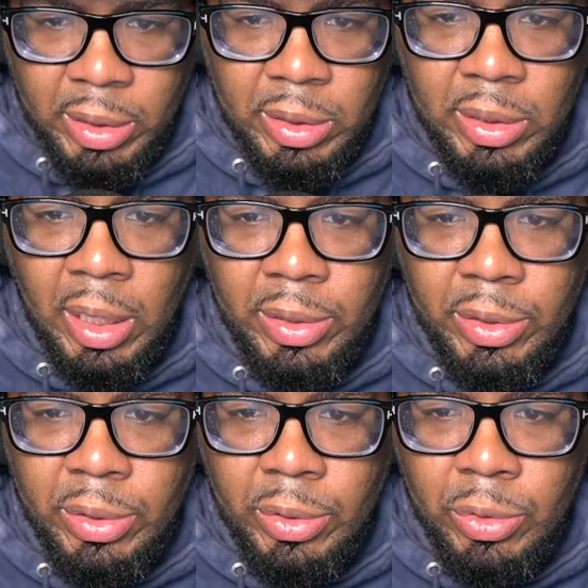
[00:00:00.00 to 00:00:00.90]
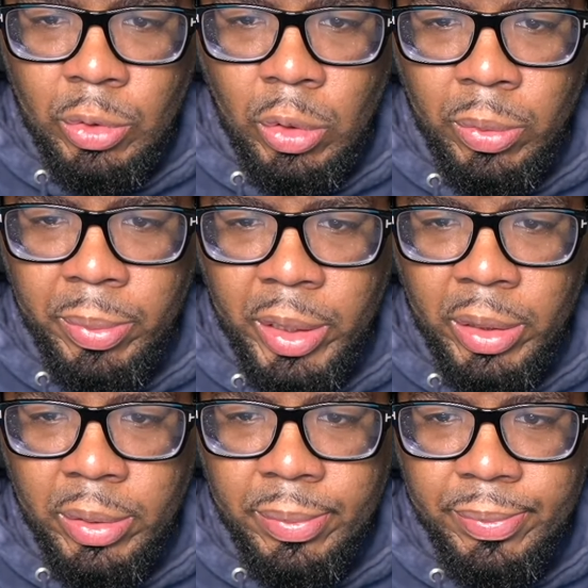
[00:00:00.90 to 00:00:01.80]
to sign
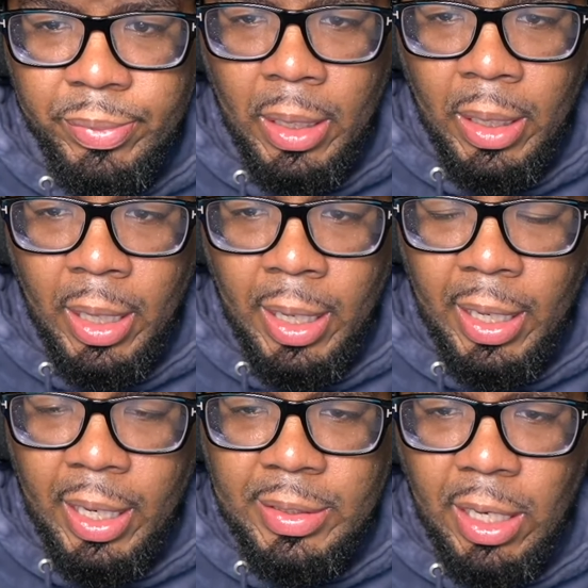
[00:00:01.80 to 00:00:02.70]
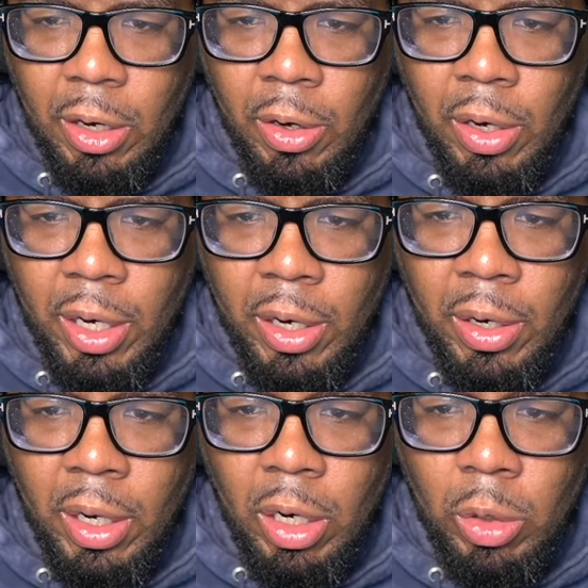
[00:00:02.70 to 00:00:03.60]
Stroman. I said it
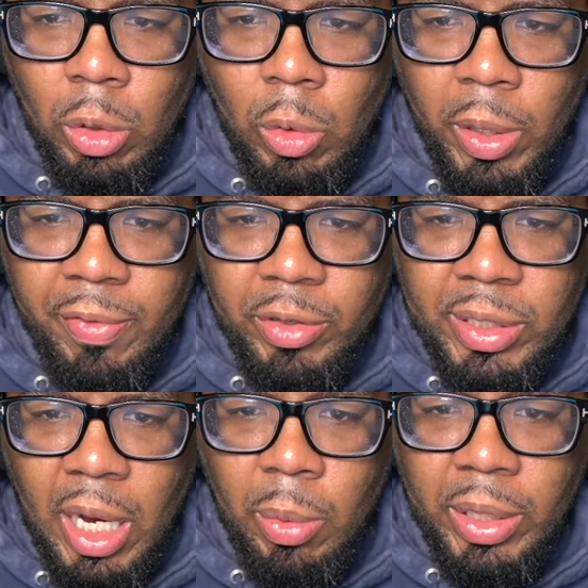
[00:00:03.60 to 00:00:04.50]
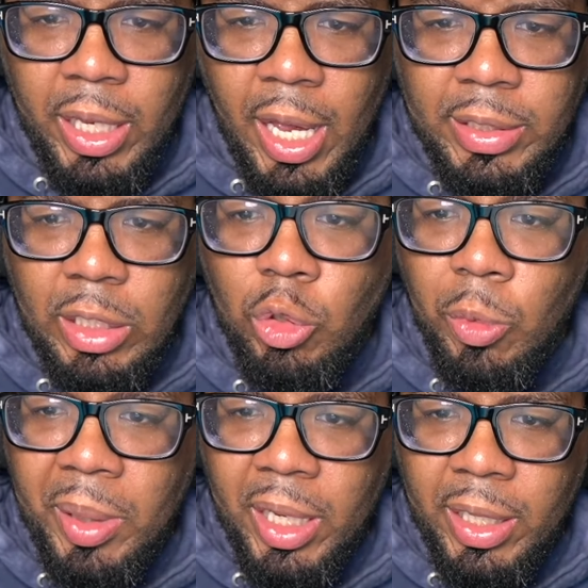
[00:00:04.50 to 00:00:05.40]
earlier, Luke Weaver signed with the Yanks at $2
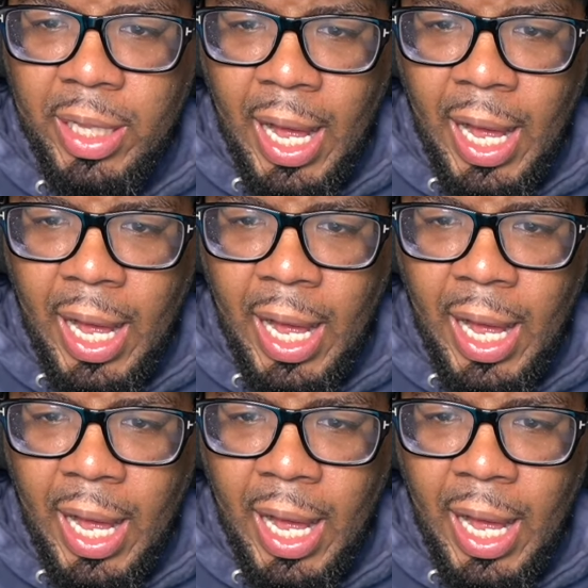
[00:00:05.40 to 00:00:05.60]
million,